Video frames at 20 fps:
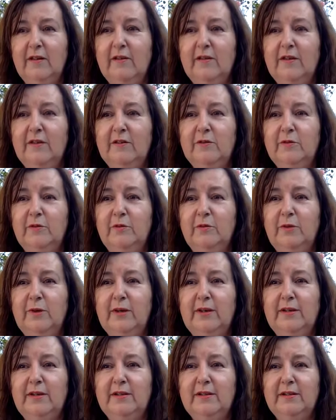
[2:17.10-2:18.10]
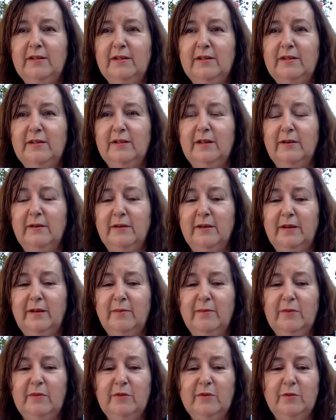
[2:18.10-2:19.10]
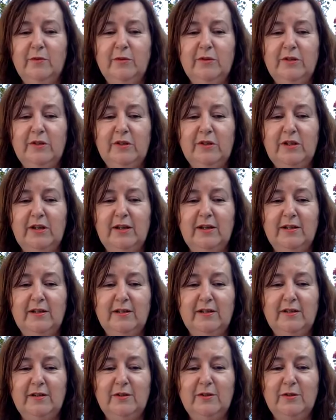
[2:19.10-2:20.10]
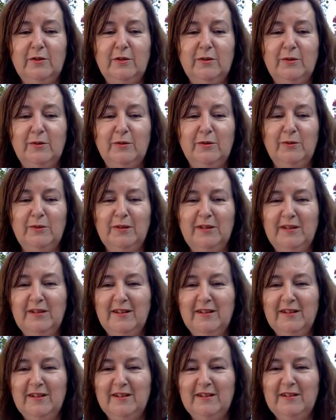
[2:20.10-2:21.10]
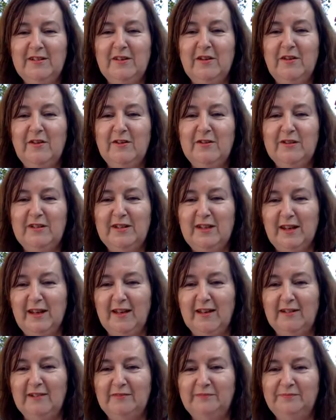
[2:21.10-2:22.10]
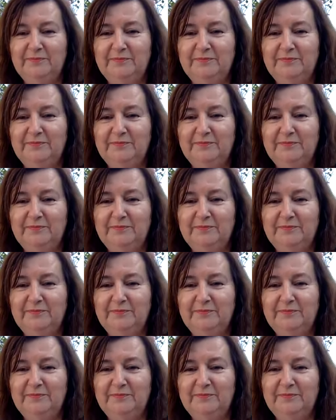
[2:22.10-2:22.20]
there's always time, there's always a chance to start again